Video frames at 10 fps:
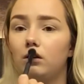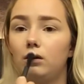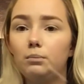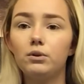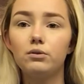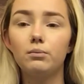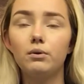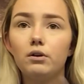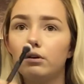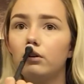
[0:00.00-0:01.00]
Cupid's
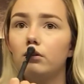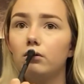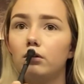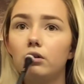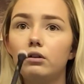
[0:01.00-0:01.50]
bow,